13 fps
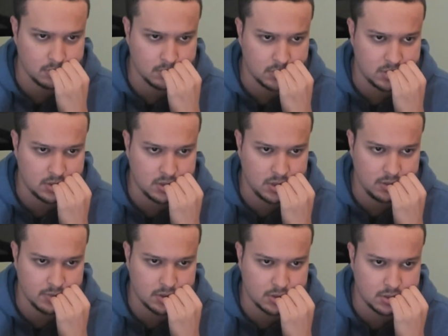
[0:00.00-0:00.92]

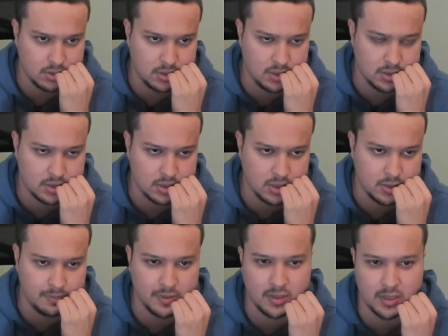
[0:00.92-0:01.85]
seems
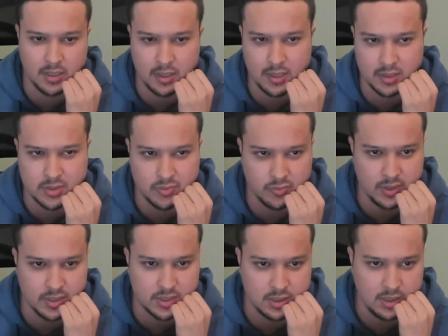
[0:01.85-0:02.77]
decent, but like it gets
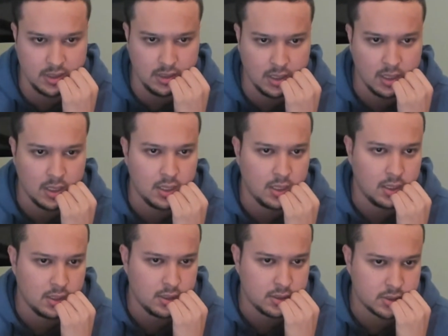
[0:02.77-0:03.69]
risky.
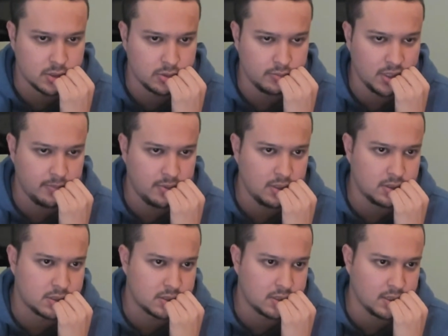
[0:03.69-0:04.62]
So maybe
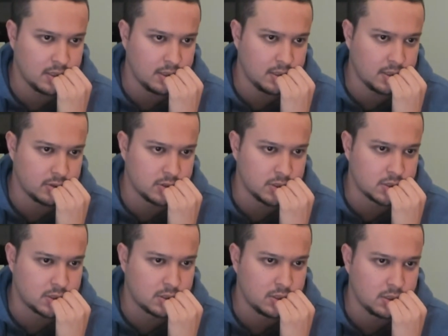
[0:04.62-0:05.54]
instead I'll
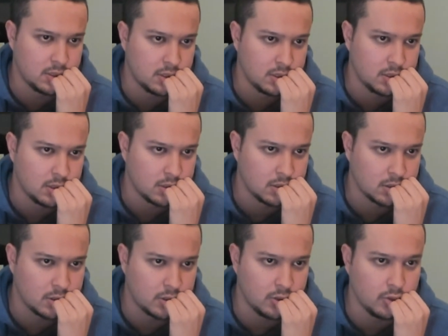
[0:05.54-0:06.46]
just
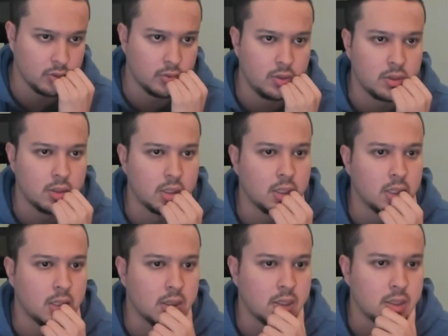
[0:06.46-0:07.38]
go
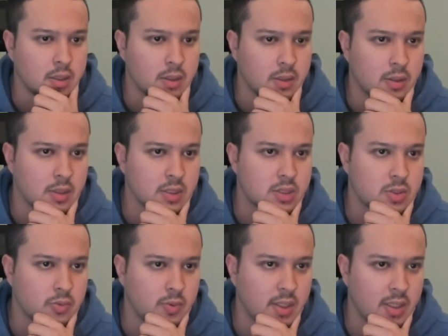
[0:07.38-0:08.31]
this
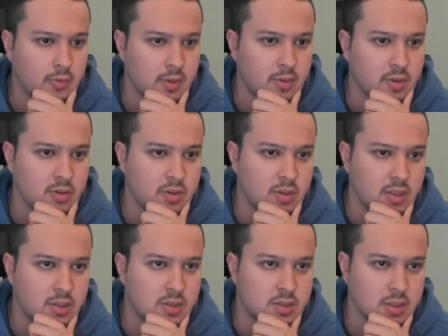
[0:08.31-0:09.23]
way would
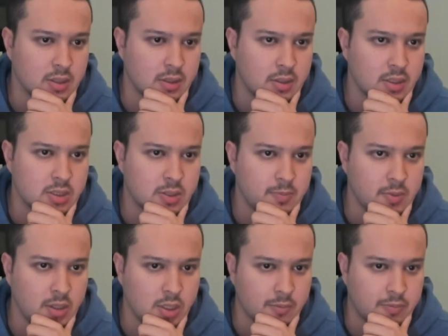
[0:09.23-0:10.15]
lead to this
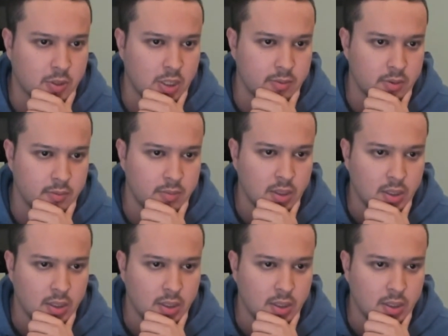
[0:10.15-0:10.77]
being a problem.